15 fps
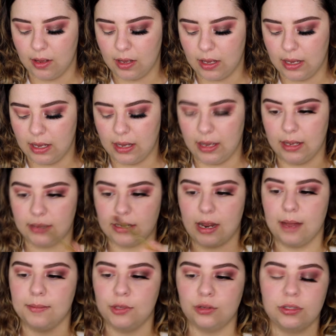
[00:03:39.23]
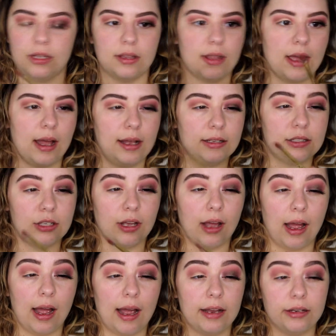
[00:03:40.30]
And I'm using that to
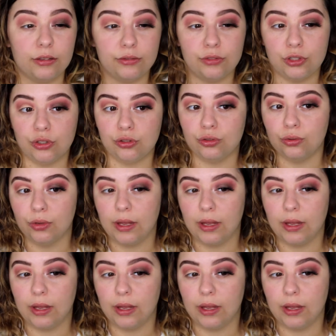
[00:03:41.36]
kind of do